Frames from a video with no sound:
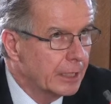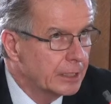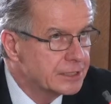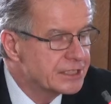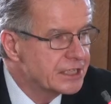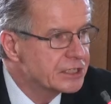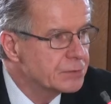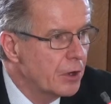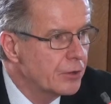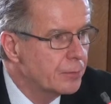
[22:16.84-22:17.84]
in a
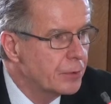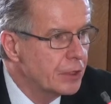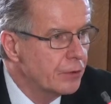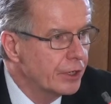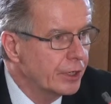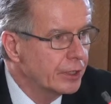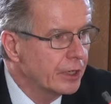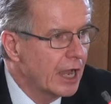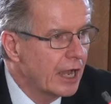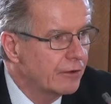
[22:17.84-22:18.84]
6-month period,
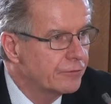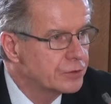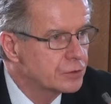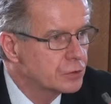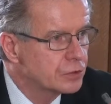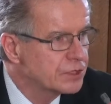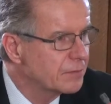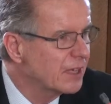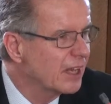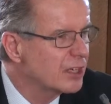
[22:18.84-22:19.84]
out of
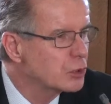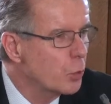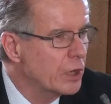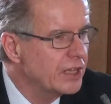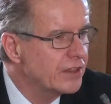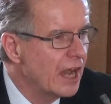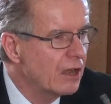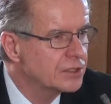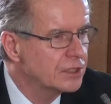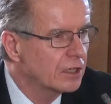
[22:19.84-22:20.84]
something like
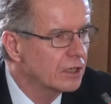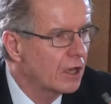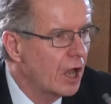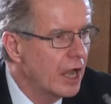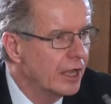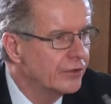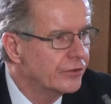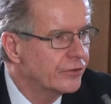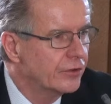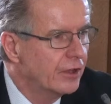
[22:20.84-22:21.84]
20,000
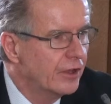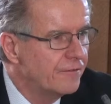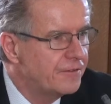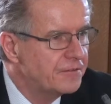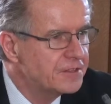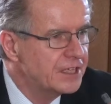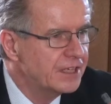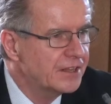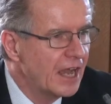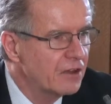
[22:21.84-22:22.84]
clients,
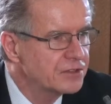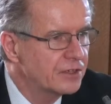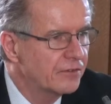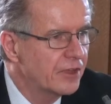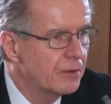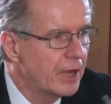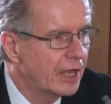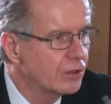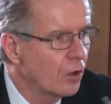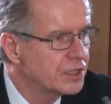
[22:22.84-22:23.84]
15,000 of them
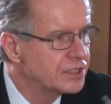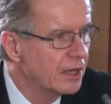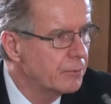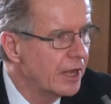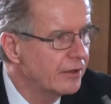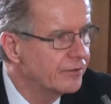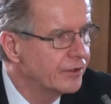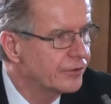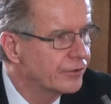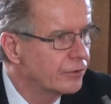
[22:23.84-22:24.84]
had lost their
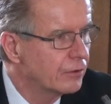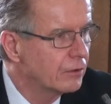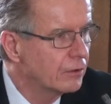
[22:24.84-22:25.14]
benefits,